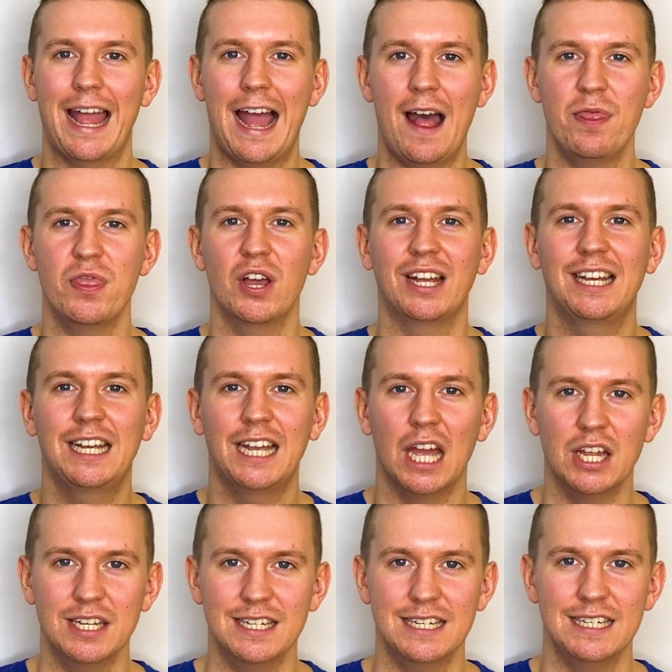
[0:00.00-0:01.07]
at the
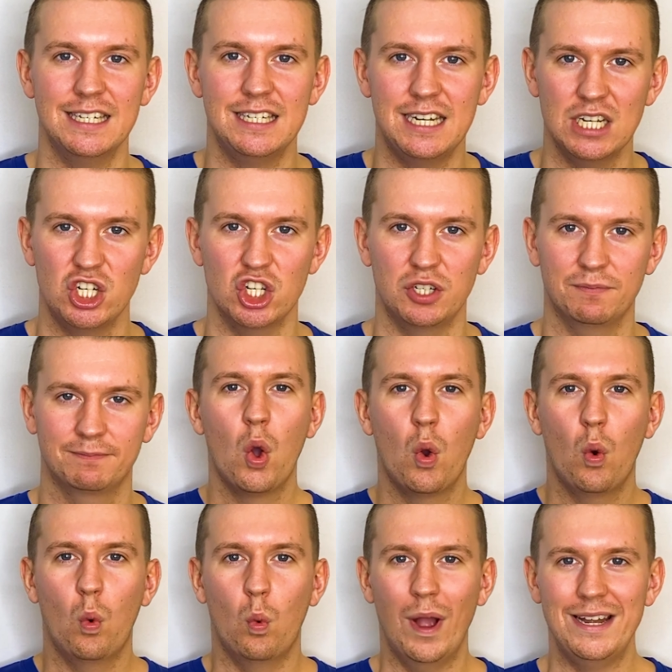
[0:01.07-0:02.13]
condition.
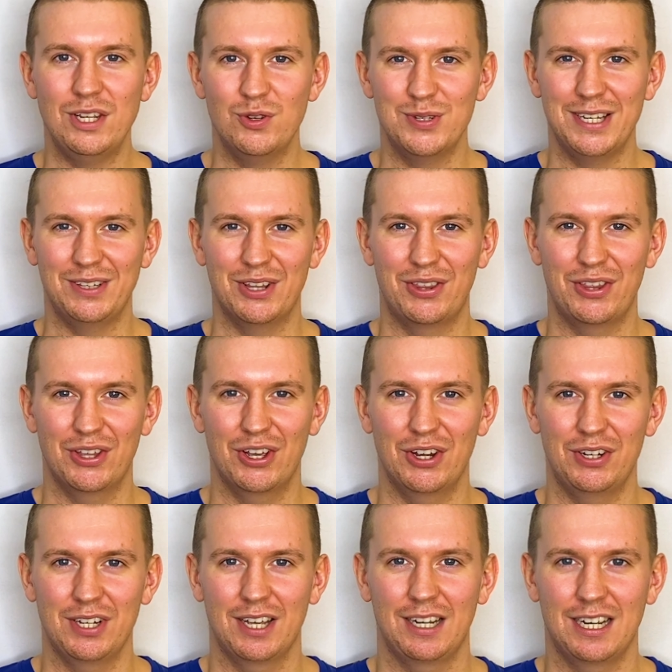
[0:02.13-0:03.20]
When using the
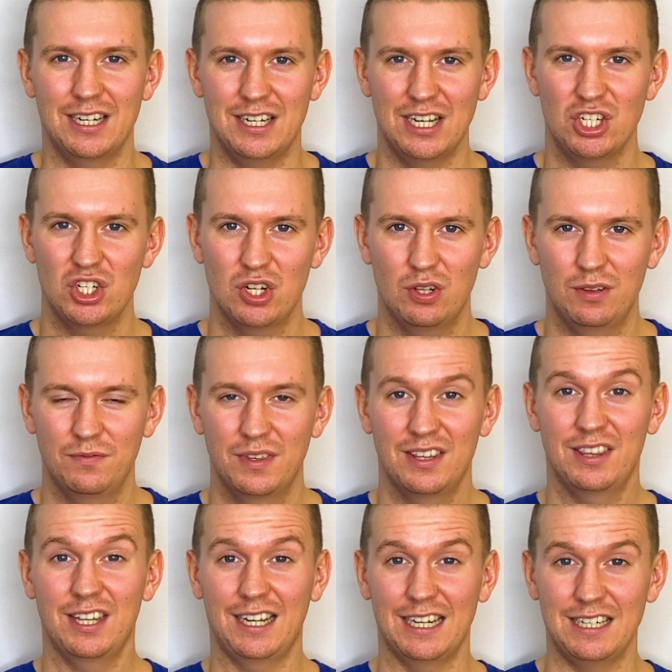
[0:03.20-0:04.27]
third conditional,
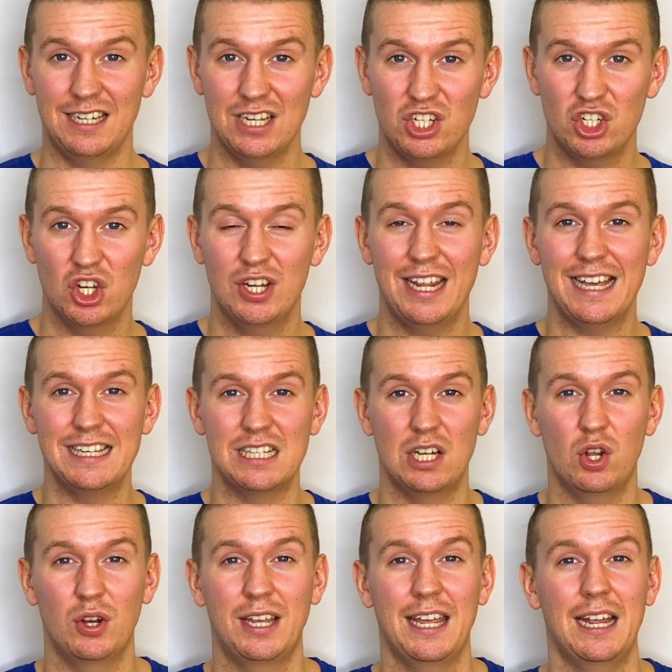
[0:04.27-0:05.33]
the condition is
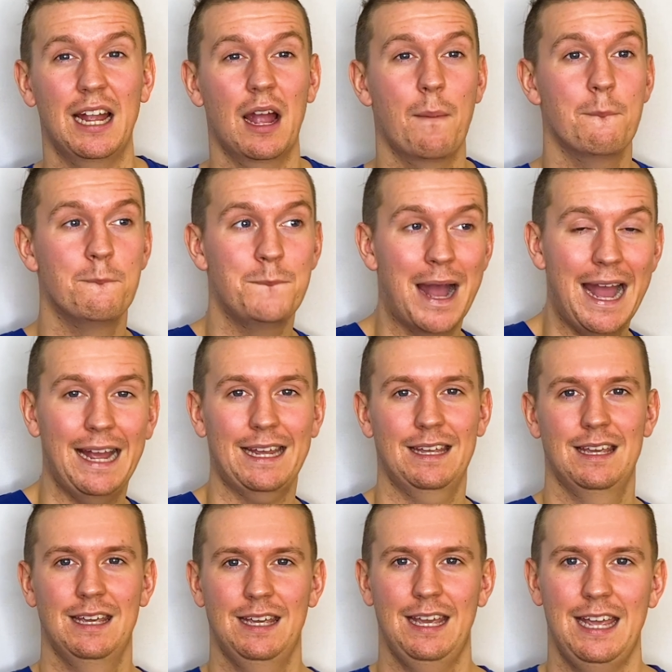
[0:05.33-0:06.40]
looking back
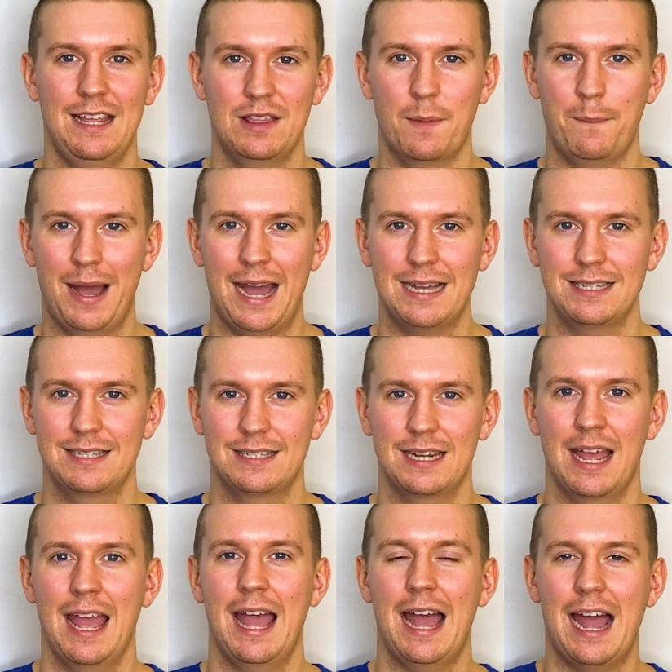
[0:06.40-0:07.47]
in the past
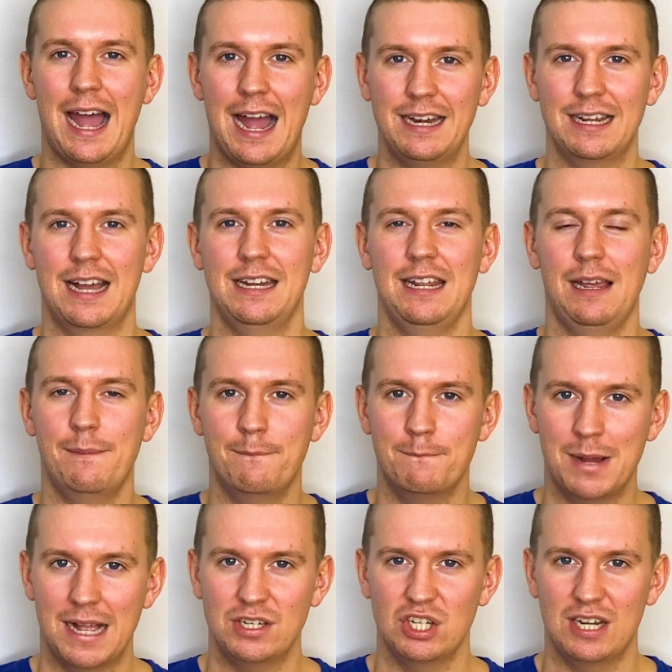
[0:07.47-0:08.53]
at an
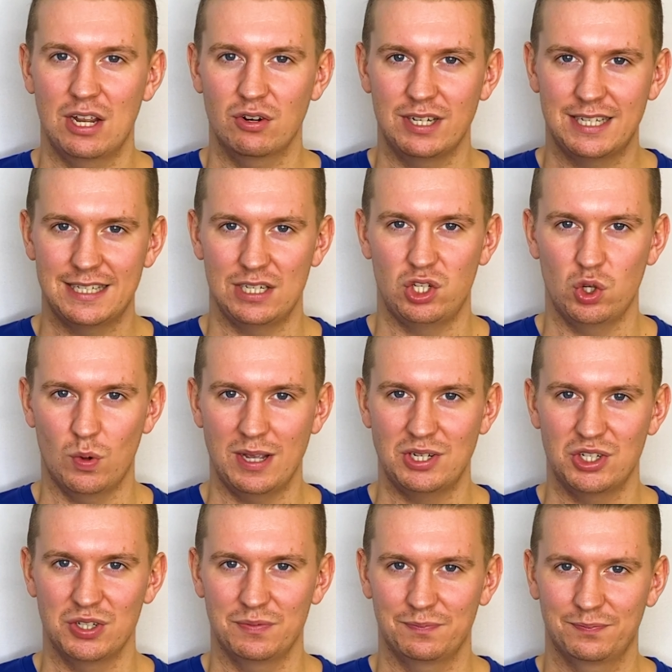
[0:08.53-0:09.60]
imaginary
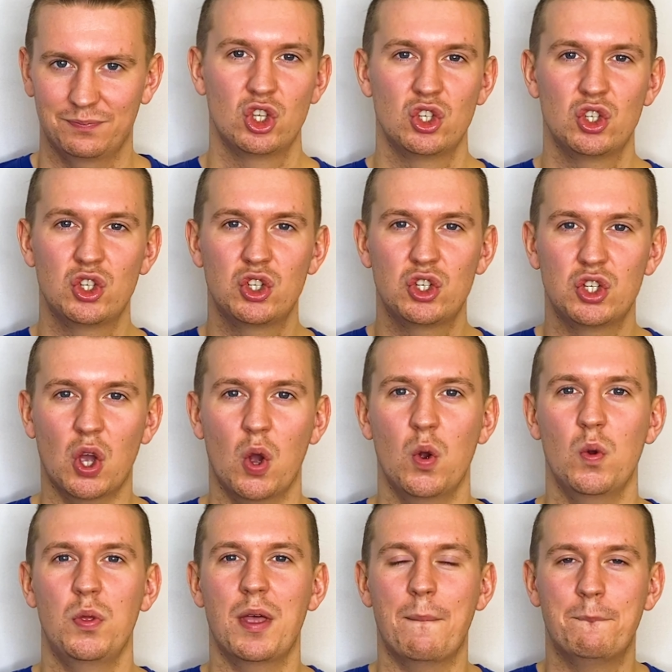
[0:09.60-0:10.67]
situation.
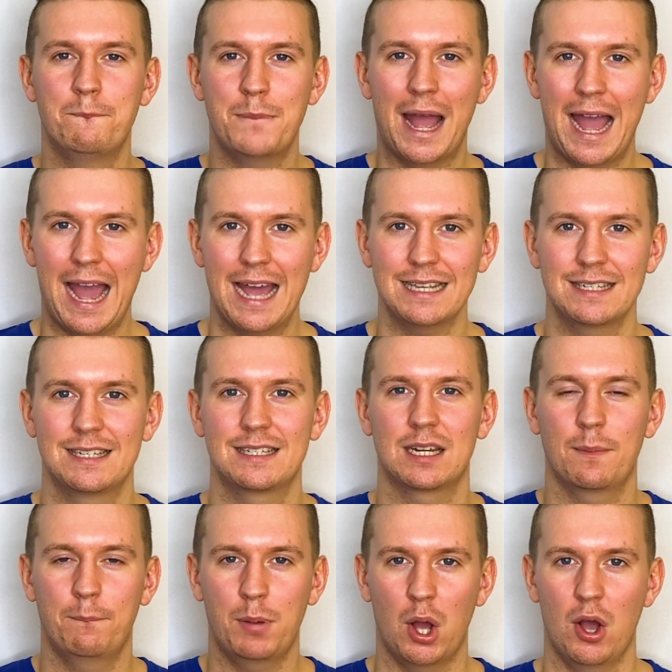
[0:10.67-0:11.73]
So the past
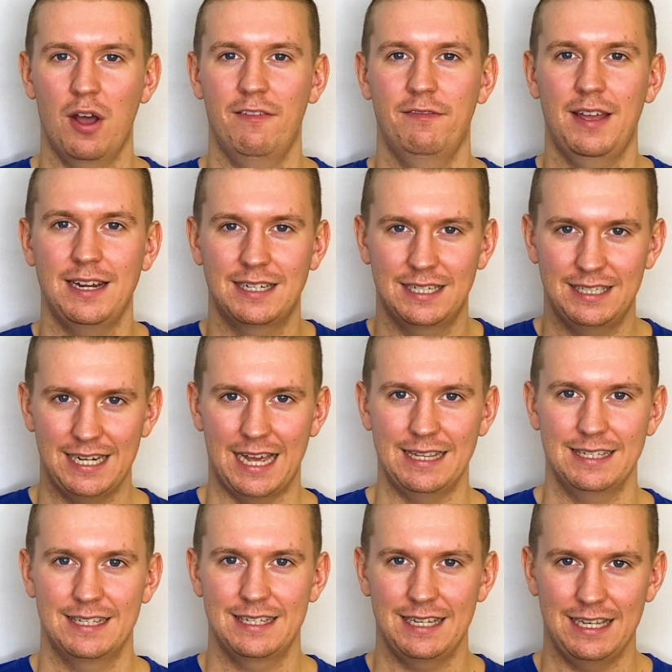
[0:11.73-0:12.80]
perfect
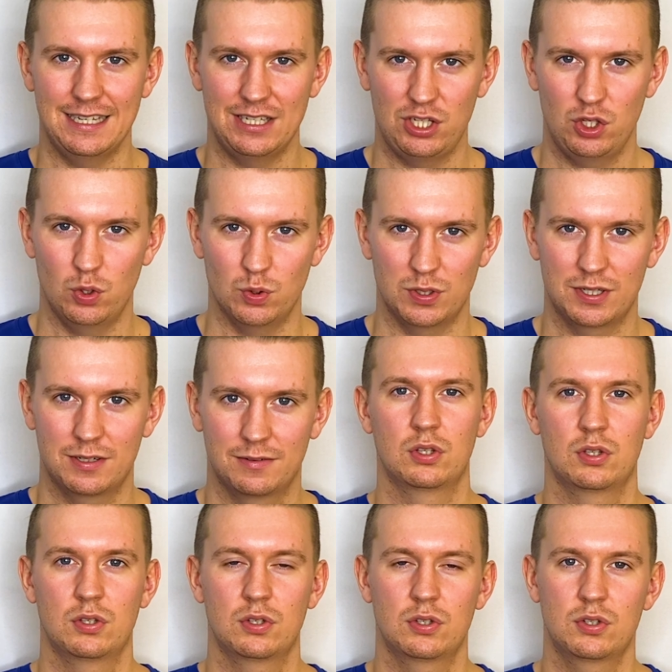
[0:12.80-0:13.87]
tense is used.
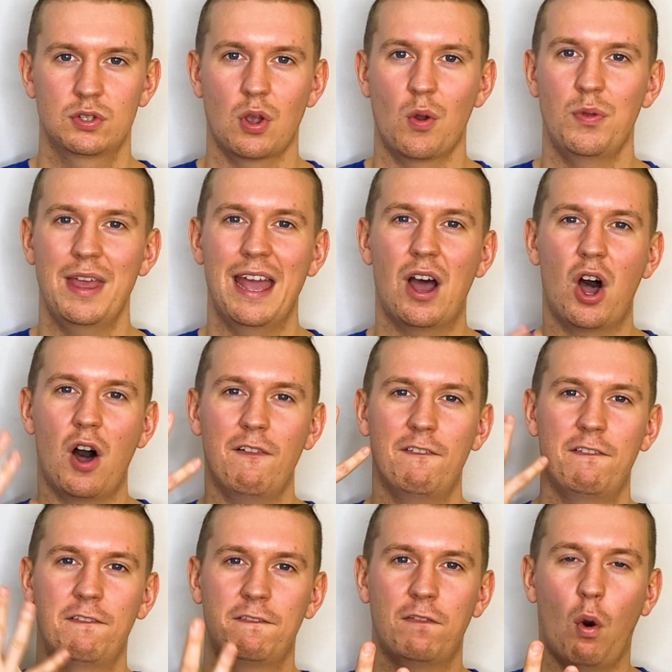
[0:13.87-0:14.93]
So there are
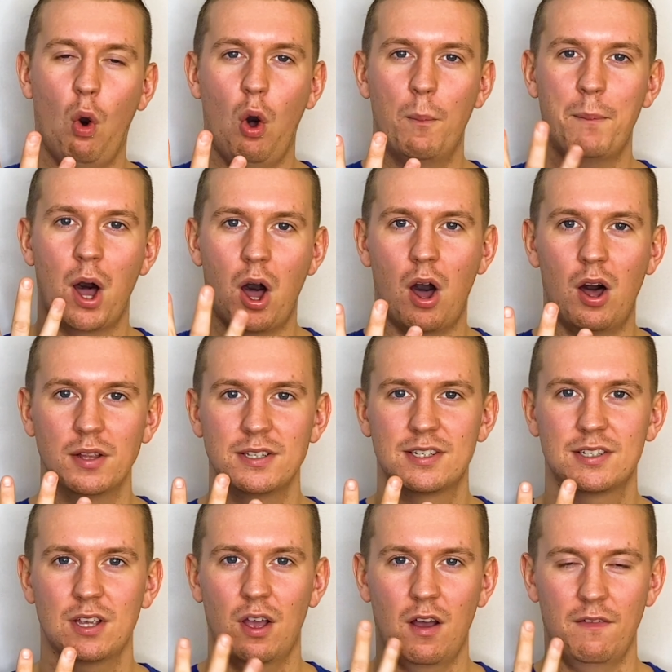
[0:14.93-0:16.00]
four
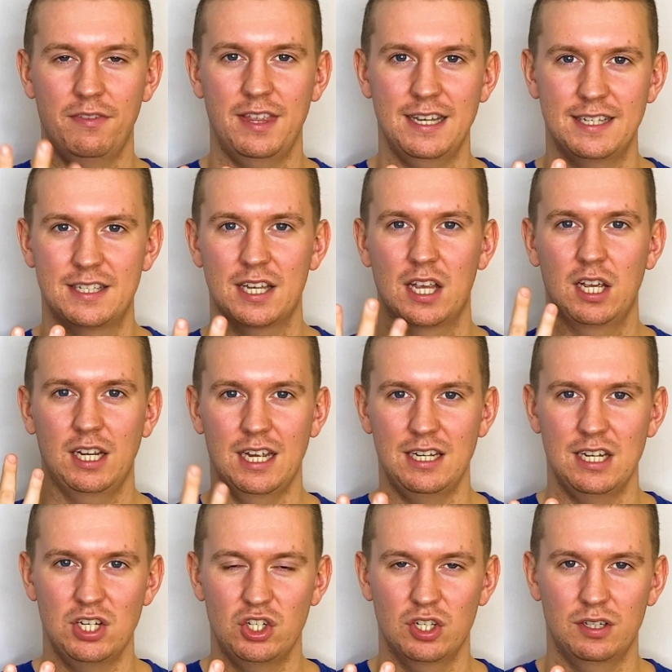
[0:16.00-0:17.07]
parts of this
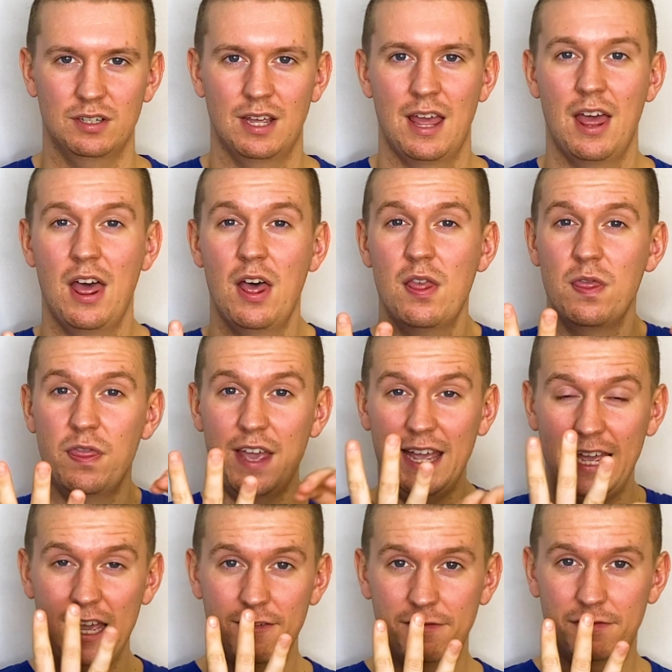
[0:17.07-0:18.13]
condition: the
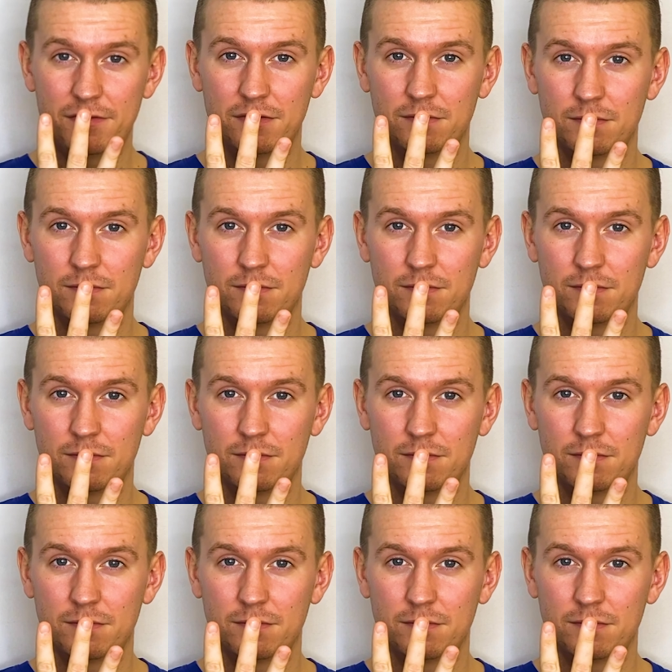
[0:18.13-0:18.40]
if,